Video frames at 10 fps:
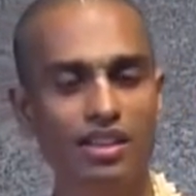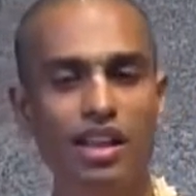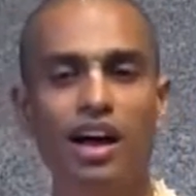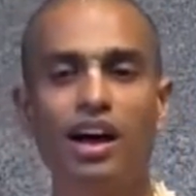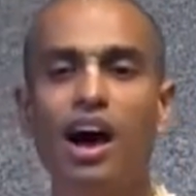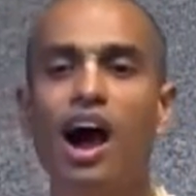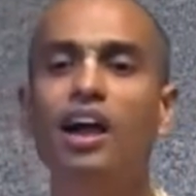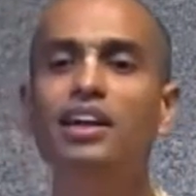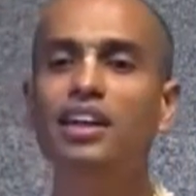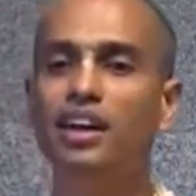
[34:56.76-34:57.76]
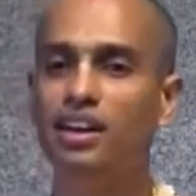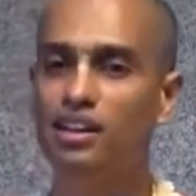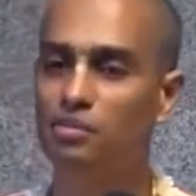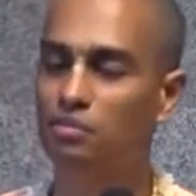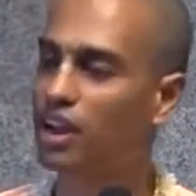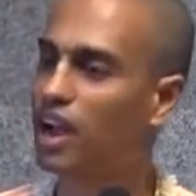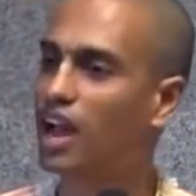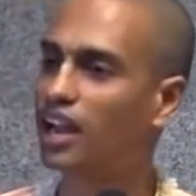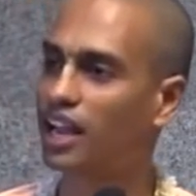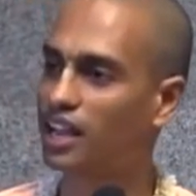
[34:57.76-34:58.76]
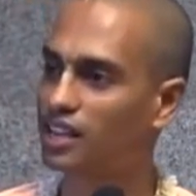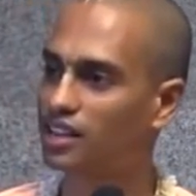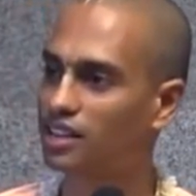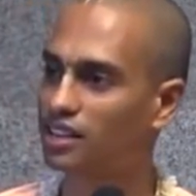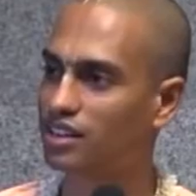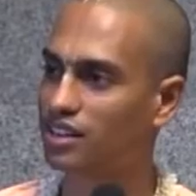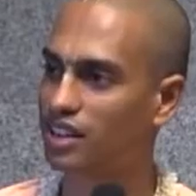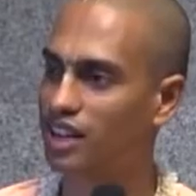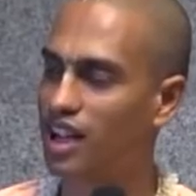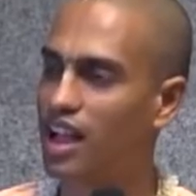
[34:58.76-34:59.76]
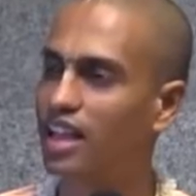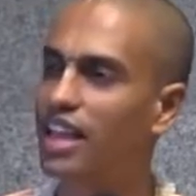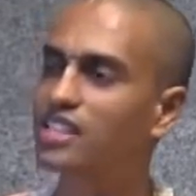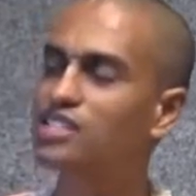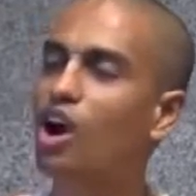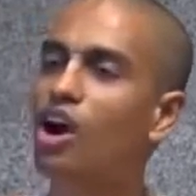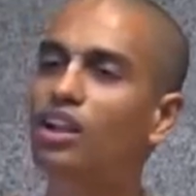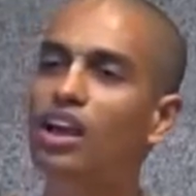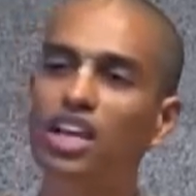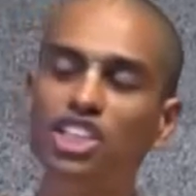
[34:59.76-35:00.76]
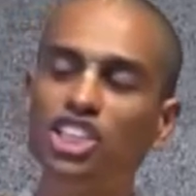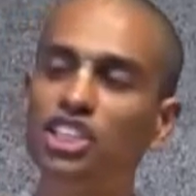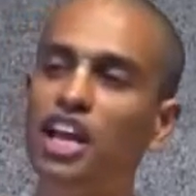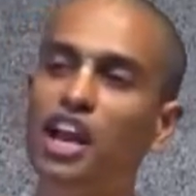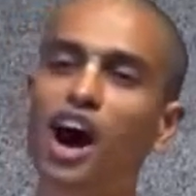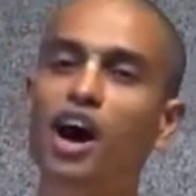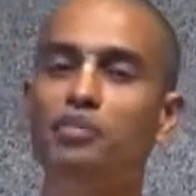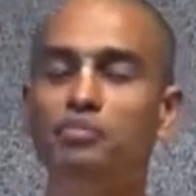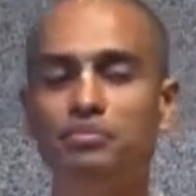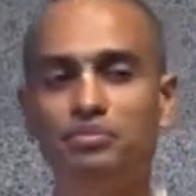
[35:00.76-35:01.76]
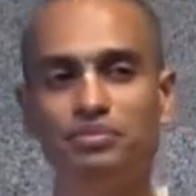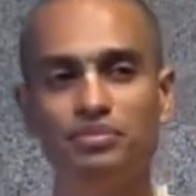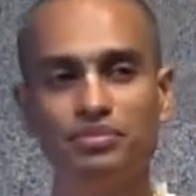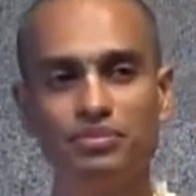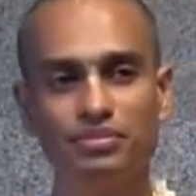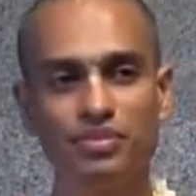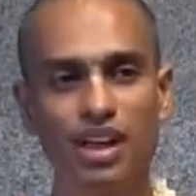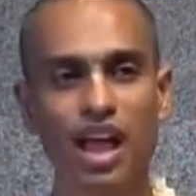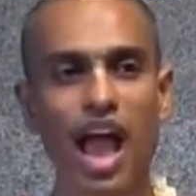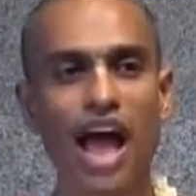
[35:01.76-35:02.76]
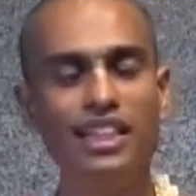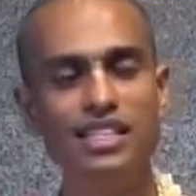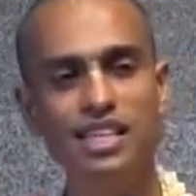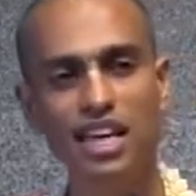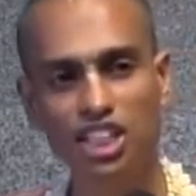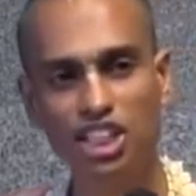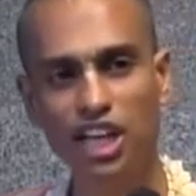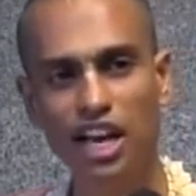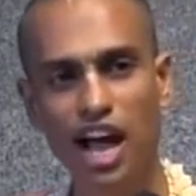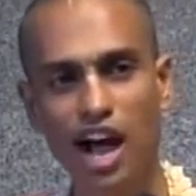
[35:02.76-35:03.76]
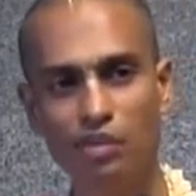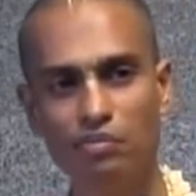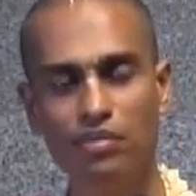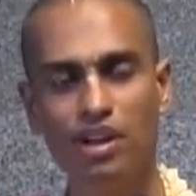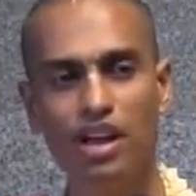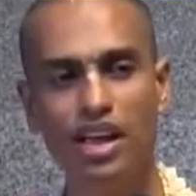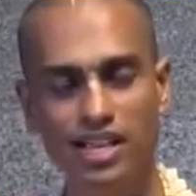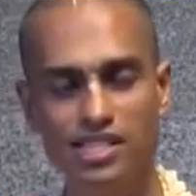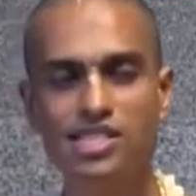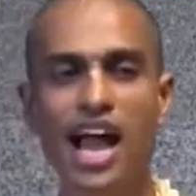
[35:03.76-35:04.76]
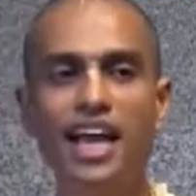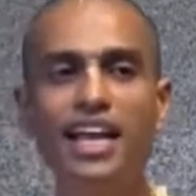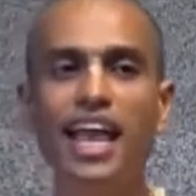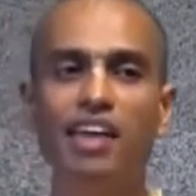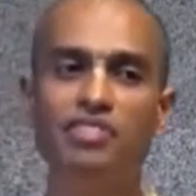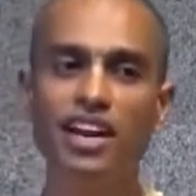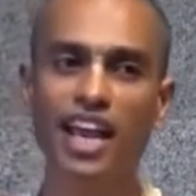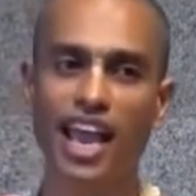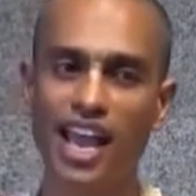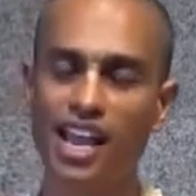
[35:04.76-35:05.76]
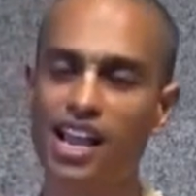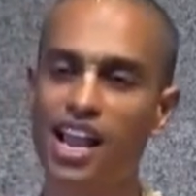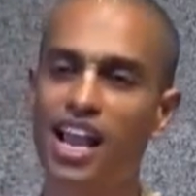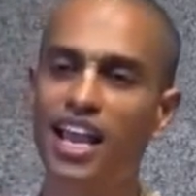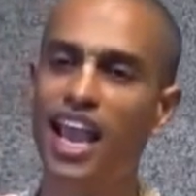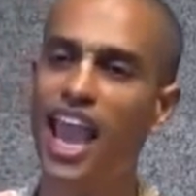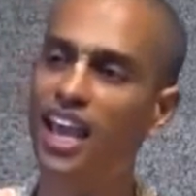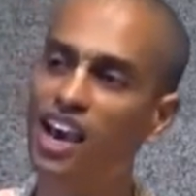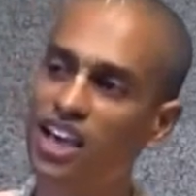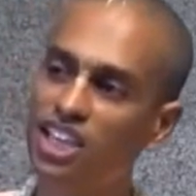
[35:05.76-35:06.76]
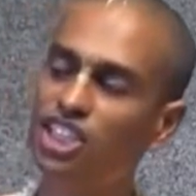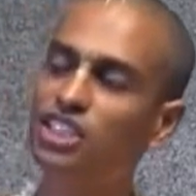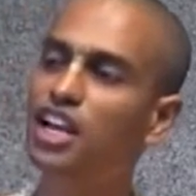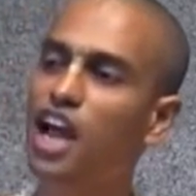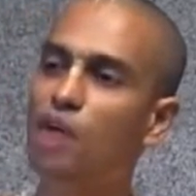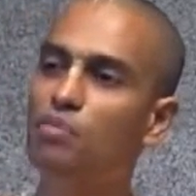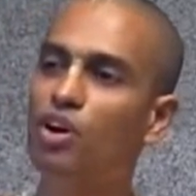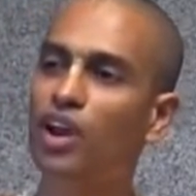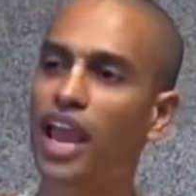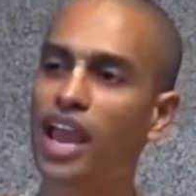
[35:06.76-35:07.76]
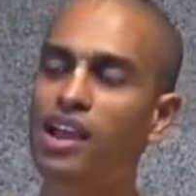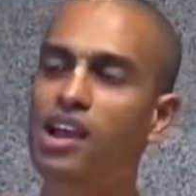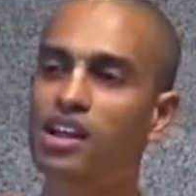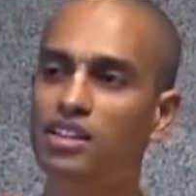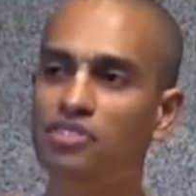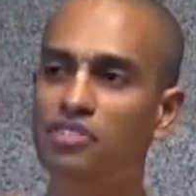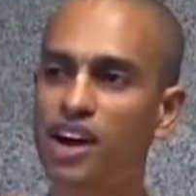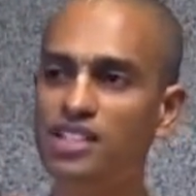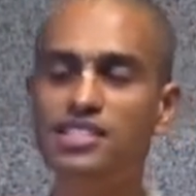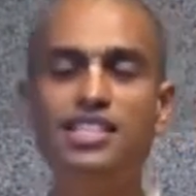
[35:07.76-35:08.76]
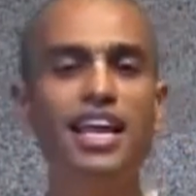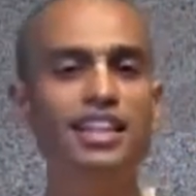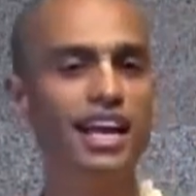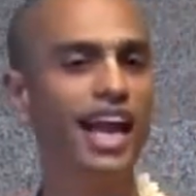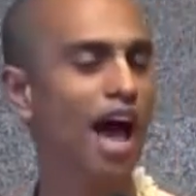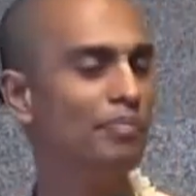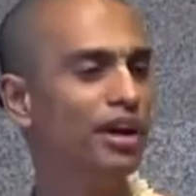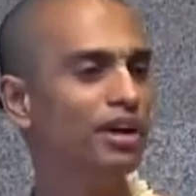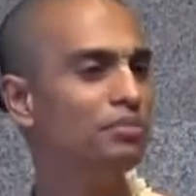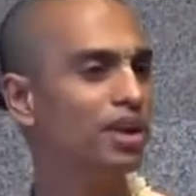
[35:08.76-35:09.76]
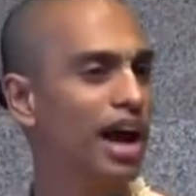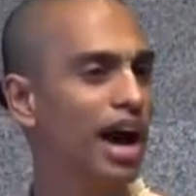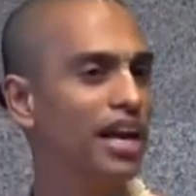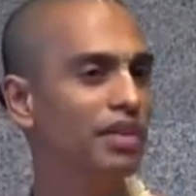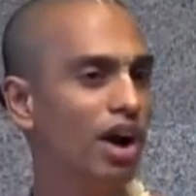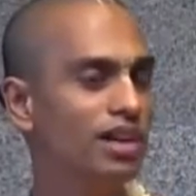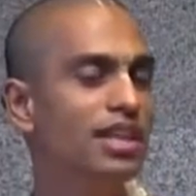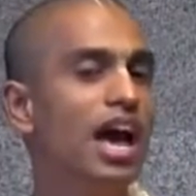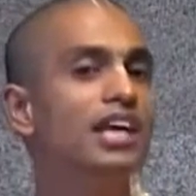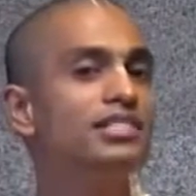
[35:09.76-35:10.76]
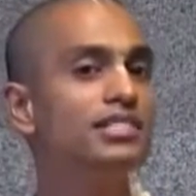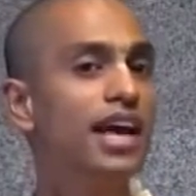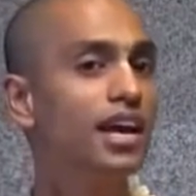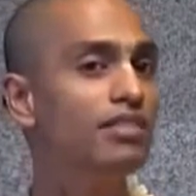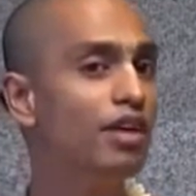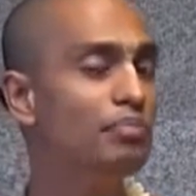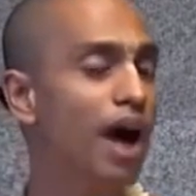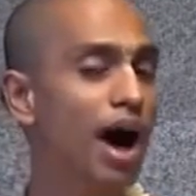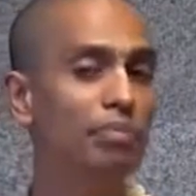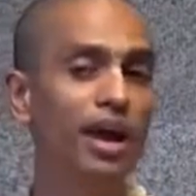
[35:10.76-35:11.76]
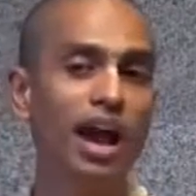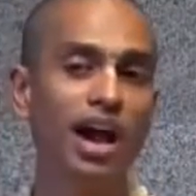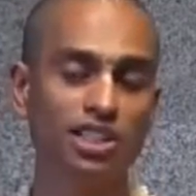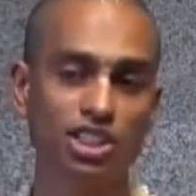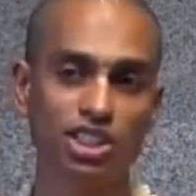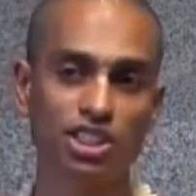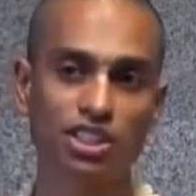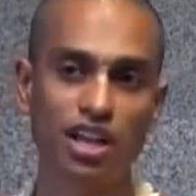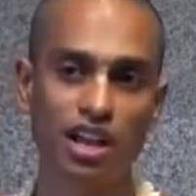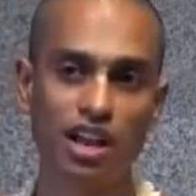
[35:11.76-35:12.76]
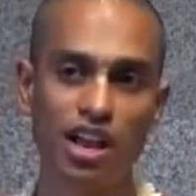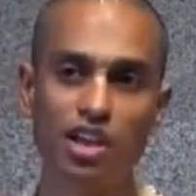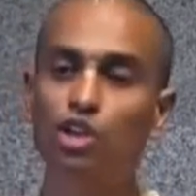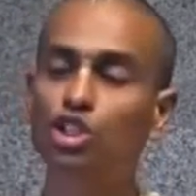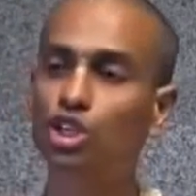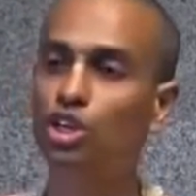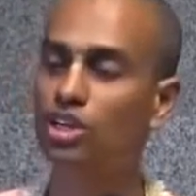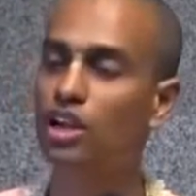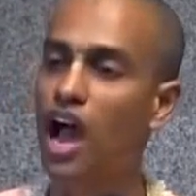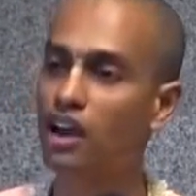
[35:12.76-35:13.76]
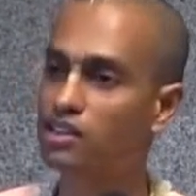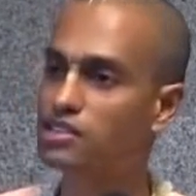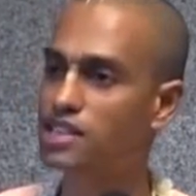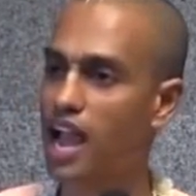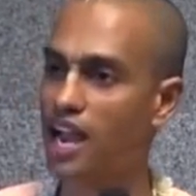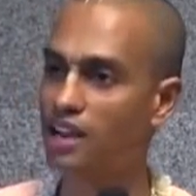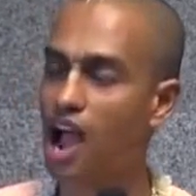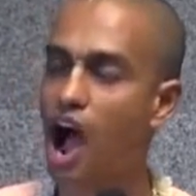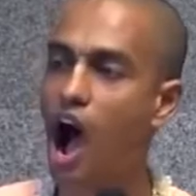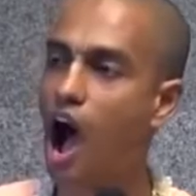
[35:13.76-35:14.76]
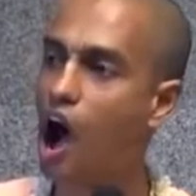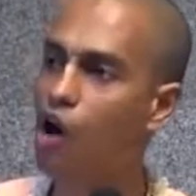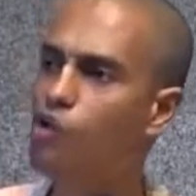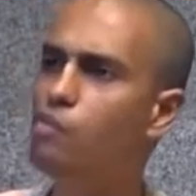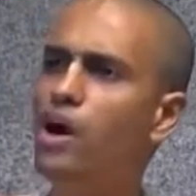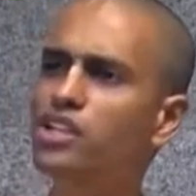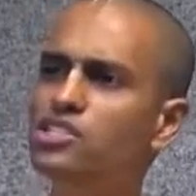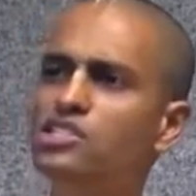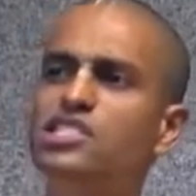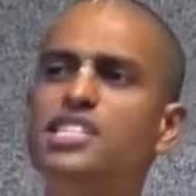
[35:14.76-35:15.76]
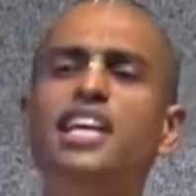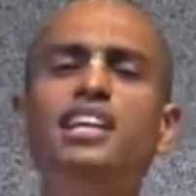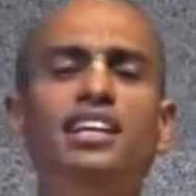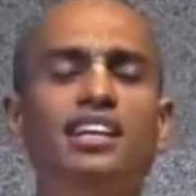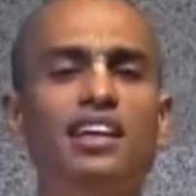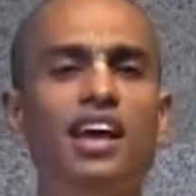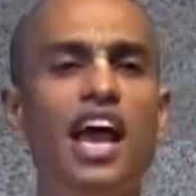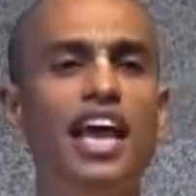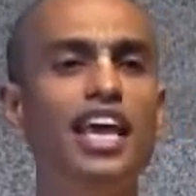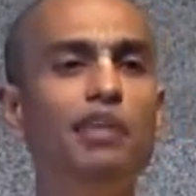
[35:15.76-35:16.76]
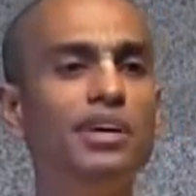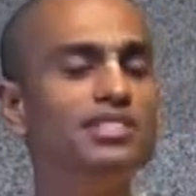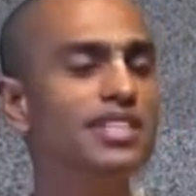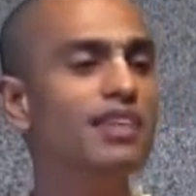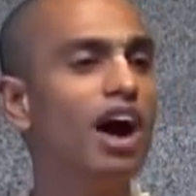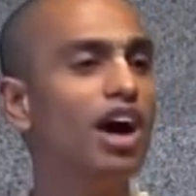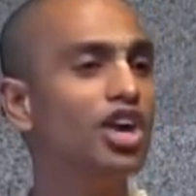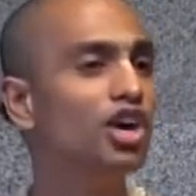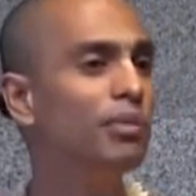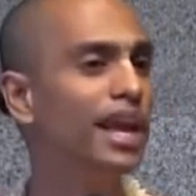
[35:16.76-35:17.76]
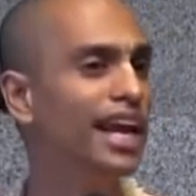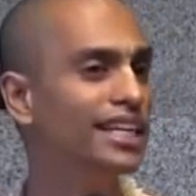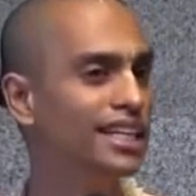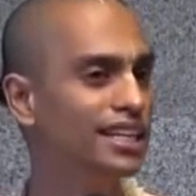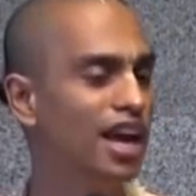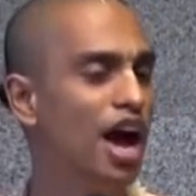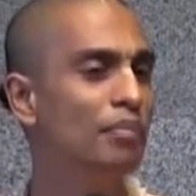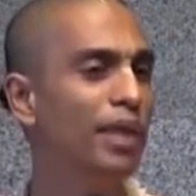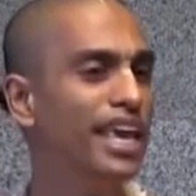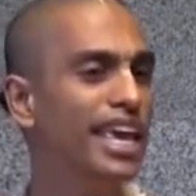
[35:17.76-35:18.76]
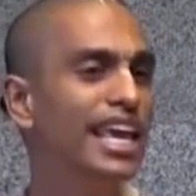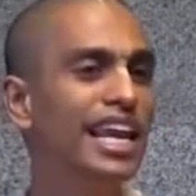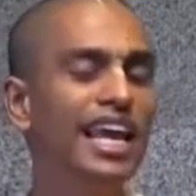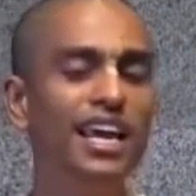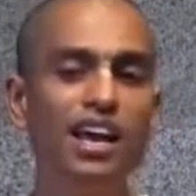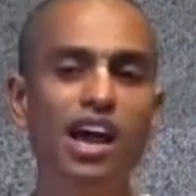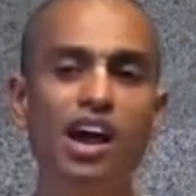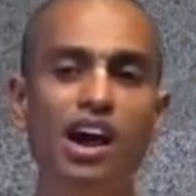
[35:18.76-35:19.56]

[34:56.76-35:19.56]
the hunter, Mrigari, he has got Krishna Naam. And this Krishna Naam, he's chanting every day, Ek Krishna Naam Kare, The first thing that happened to Mrigari was Sarva Papa Nash. You should understand how much sin he must have accumulated by killing